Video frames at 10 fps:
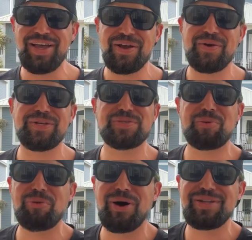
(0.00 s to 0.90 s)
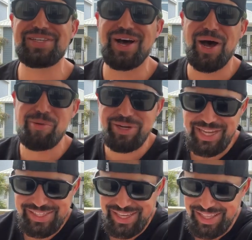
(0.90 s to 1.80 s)
crystal ball to Auburn.
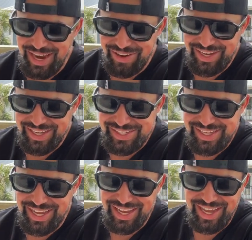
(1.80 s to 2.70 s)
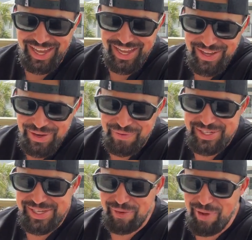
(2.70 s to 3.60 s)
That's hilarious.
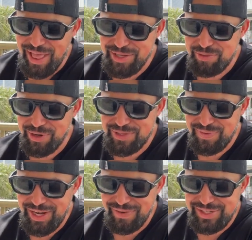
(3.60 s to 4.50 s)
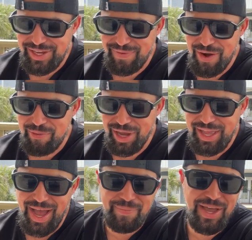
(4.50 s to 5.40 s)
What's up, Ballard Sports Media? What's up,
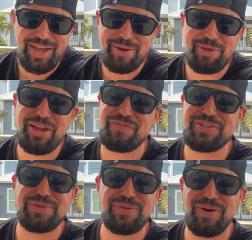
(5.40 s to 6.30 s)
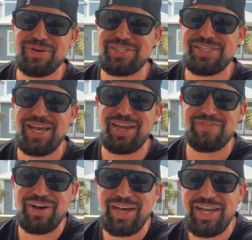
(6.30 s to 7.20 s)
everybody? I'm not going to be here for too long. Just kind
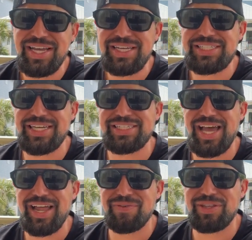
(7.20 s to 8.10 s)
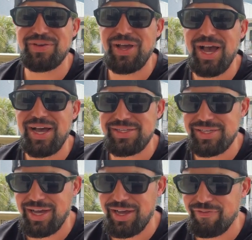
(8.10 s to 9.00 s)
of chit-chatting with you guys
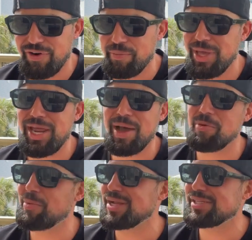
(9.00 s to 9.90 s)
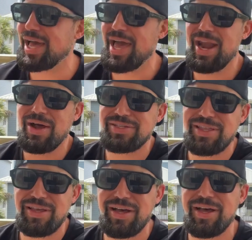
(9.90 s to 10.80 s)
for a minute. I'm about to head out to
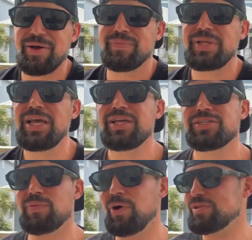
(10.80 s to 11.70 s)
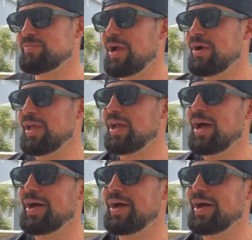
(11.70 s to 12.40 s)
the to Rosemary